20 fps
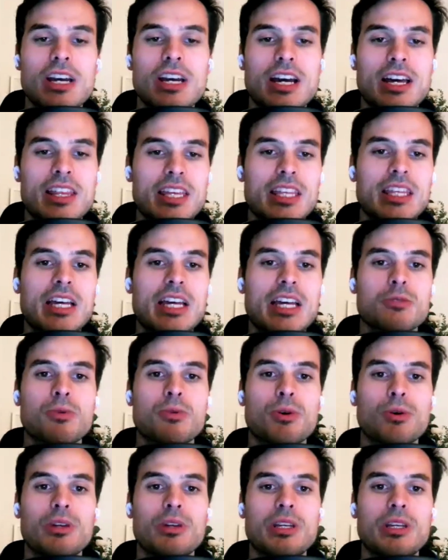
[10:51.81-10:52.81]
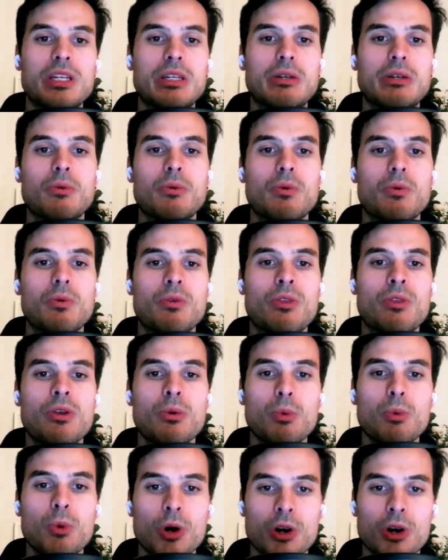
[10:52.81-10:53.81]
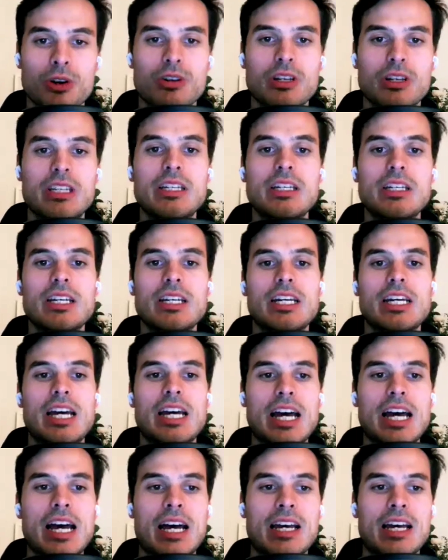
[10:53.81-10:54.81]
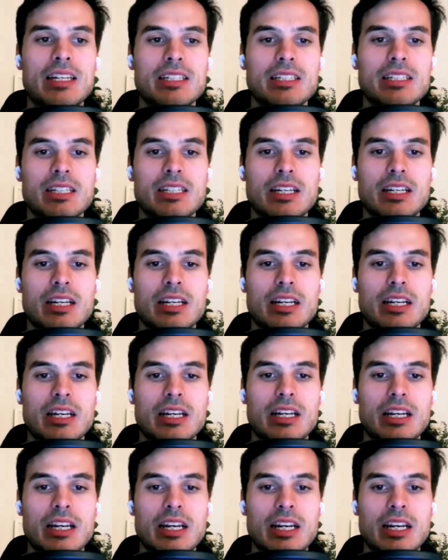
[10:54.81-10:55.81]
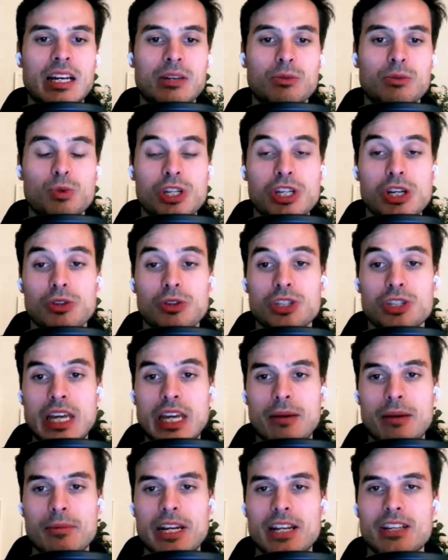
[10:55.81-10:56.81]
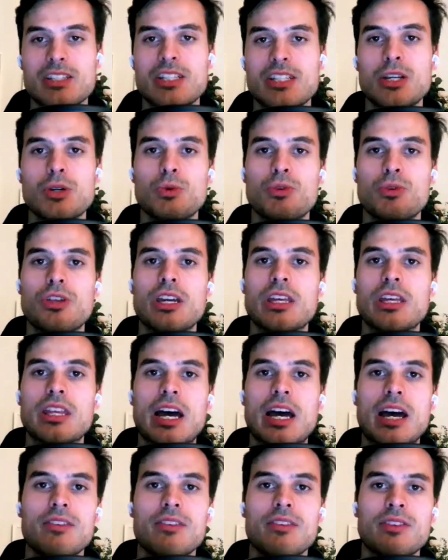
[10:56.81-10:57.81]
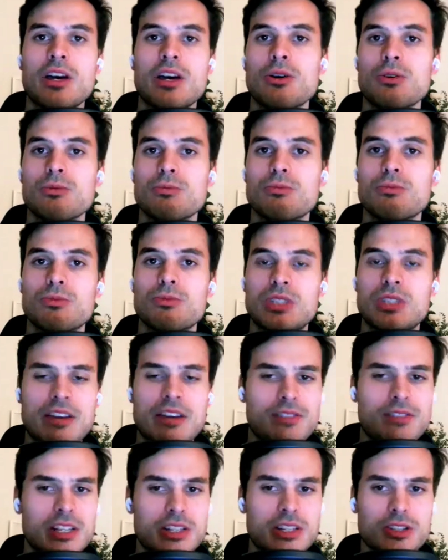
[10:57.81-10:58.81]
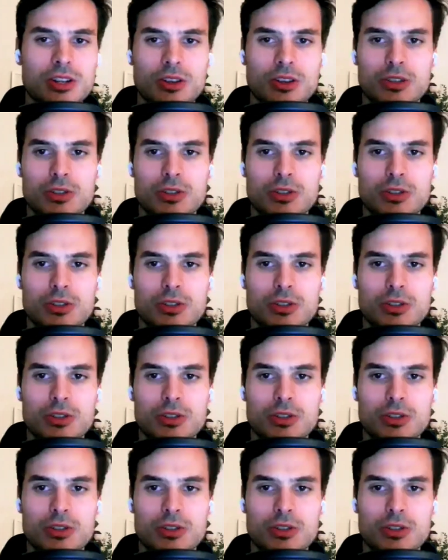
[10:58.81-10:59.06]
I think that's probably the worry, and we shall see. I mean, I still think that they'll definitely start the